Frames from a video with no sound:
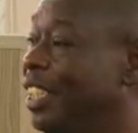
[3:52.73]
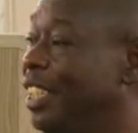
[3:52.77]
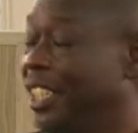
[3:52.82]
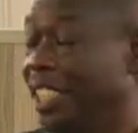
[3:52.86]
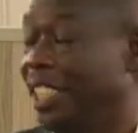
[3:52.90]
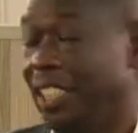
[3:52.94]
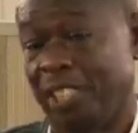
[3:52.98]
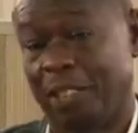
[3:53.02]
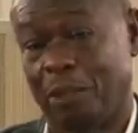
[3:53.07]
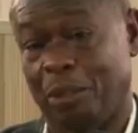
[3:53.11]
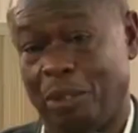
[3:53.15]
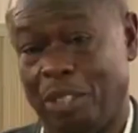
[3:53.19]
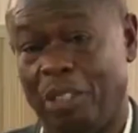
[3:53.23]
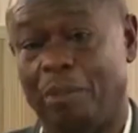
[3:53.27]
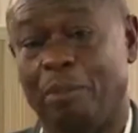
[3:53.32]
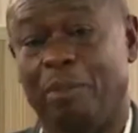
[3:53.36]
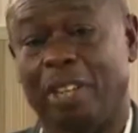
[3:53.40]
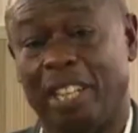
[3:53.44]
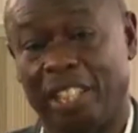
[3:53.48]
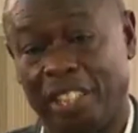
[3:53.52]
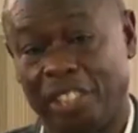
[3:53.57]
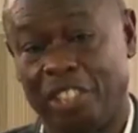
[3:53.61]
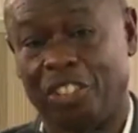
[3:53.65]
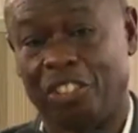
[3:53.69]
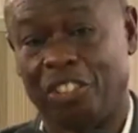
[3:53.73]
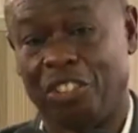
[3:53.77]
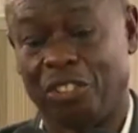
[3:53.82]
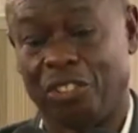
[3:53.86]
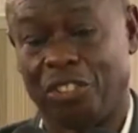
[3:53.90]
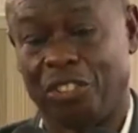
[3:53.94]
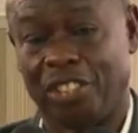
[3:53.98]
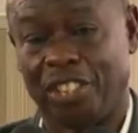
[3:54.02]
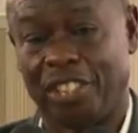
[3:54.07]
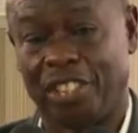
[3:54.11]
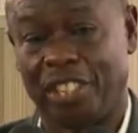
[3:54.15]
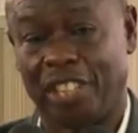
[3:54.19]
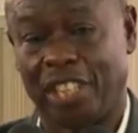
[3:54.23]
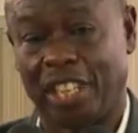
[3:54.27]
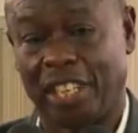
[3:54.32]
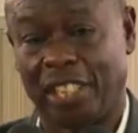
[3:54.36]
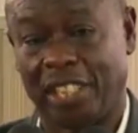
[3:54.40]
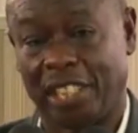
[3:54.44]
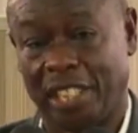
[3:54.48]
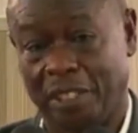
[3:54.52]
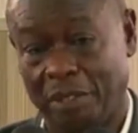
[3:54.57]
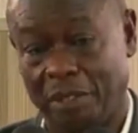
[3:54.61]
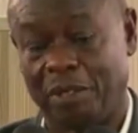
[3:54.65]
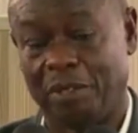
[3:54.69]
in the way my region
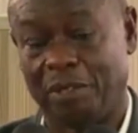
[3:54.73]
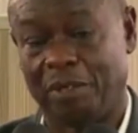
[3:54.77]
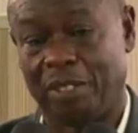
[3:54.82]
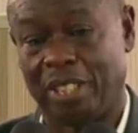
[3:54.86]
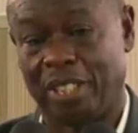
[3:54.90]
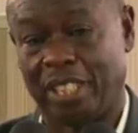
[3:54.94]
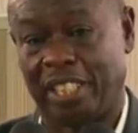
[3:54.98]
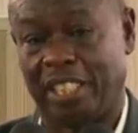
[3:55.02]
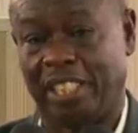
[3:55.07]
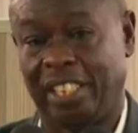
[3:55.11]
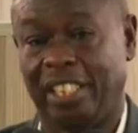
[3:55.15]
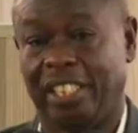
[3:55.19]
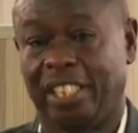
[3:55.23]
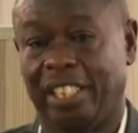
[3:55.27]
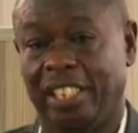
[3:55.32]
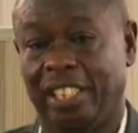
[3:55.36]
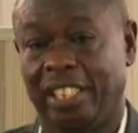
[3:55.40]
and the Rift Valley